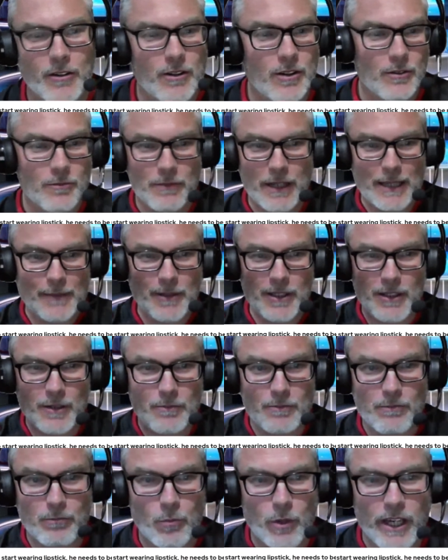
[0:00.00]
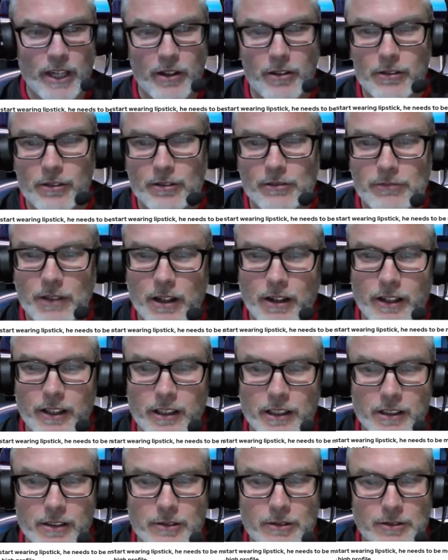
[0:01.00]
or maybe a wig or high
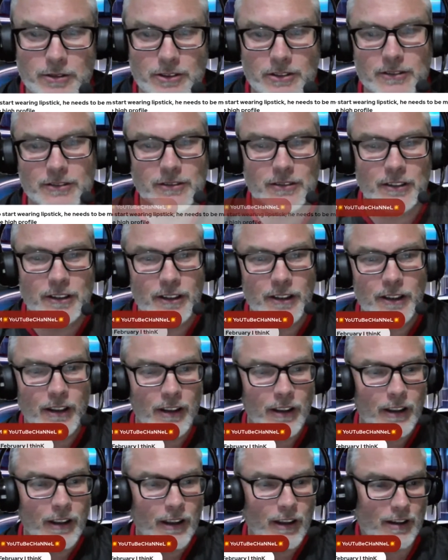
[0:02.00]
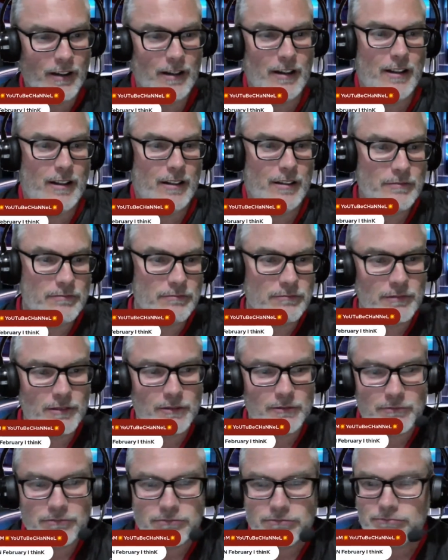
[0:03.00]
heels, and I don't know. Sort of,